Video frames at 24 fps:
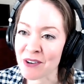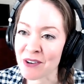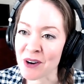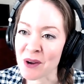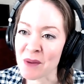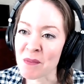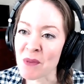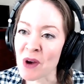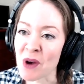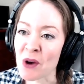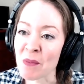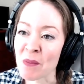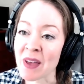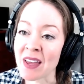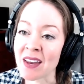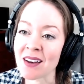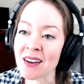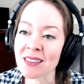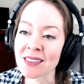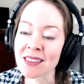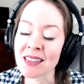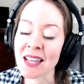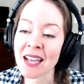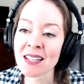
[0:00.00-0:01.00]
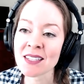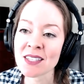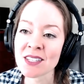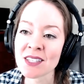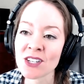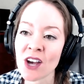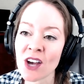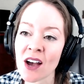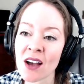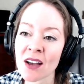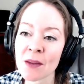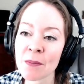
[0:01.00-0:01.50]
a moment. Let's
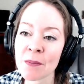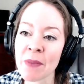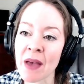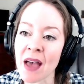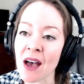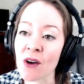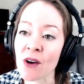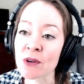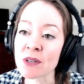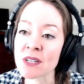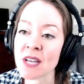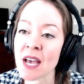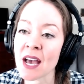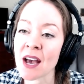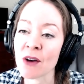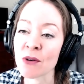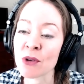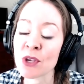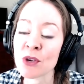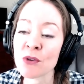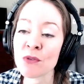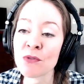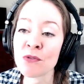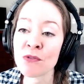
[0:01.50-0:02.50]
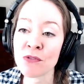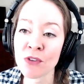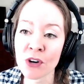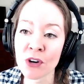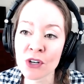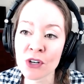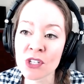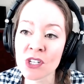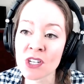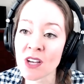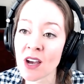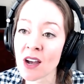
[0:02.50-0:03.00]
talk about how you
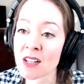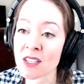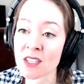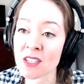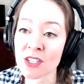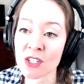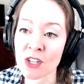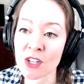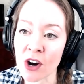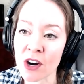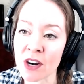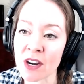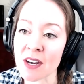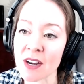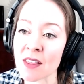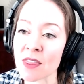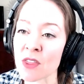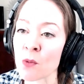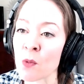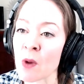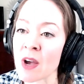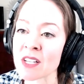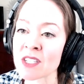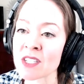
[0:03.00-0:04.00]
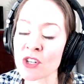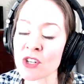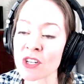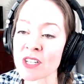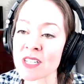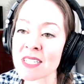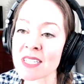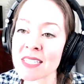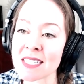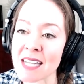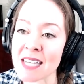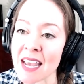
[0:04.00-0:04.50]
first got started at the Western
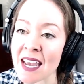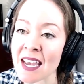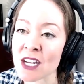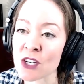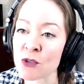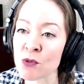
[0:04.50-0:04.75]
Stage.